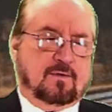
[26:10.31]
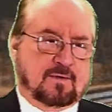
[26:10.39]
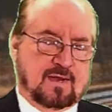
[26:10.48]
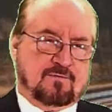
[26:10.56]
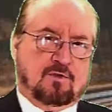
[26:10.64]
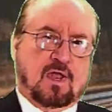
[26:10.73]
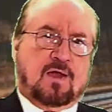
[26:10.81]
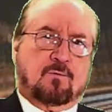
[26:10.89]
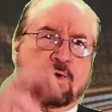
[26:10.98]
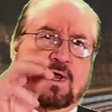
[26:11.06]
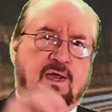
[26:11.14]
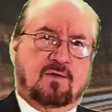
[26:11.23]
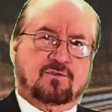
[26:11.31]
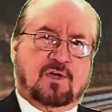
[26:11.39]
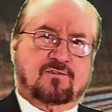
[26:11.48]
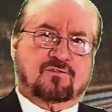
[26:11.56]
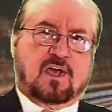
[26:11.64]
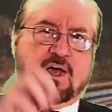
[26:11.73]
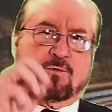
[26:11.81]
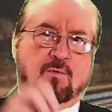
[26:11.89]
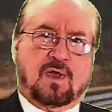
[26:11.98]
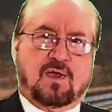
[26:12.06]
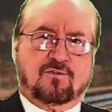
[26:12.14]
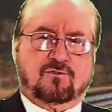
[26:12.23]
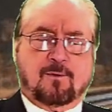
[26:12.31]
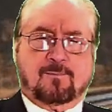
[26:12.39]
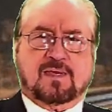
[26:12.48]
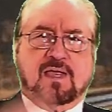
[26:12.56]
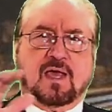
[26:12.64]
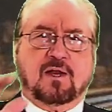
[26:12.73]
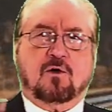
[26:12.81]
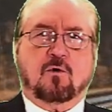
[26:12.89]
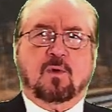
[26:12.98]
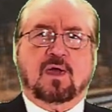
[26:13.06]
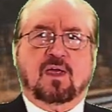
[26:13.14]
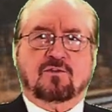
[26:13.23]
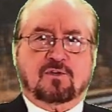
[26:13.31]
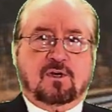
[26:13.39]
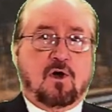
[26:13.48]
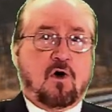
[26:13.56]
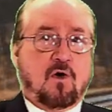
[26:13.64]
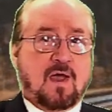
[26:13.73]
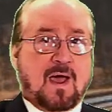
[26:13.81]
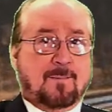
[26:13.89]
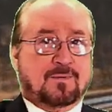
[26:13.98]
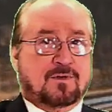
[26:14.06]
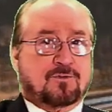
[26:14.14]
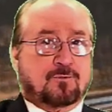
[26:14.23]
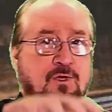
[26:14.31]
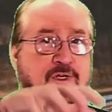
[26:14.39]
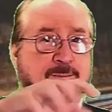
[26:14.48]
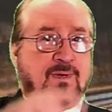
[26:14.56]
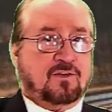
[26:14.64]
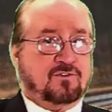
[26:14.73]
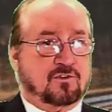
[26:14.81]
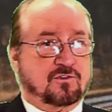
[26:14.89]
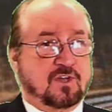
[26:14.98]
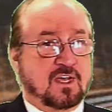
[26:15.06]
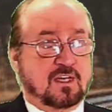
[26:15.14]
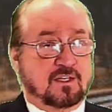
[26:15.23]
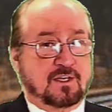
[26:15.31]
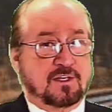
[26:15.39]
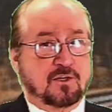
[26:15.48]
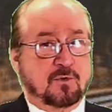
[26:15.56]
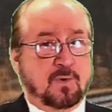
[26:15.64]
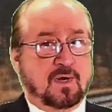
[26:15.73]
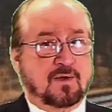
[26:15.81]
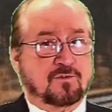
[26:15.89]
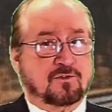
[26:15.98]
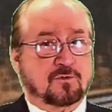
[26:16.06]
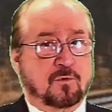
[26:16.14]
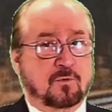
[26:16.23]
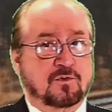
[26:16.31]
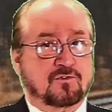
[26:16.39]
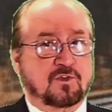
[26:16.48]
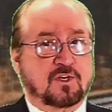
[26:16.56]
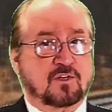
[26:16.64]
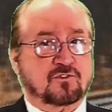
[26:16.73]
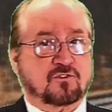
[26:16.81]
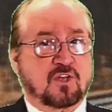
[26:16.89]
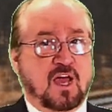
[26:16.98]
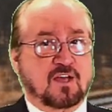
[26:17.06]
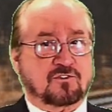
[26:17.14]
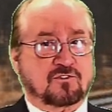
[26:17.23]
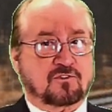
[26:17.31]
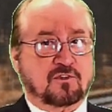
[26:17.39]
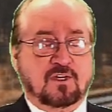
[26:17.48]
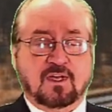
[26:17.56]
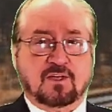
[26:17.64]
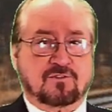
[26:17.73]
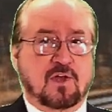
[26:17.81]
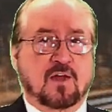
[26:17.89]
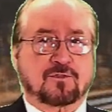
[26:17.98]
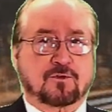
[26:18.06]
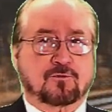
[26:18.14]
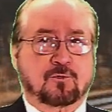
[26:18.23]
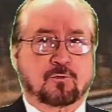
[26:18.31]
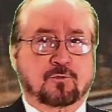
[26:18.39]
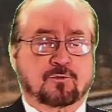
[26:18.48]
You have light waves, you have sound waves, you have mechanical waves, and it all happened in three dimensions. Linear waves, you're only seeing a slice. It's not the truth.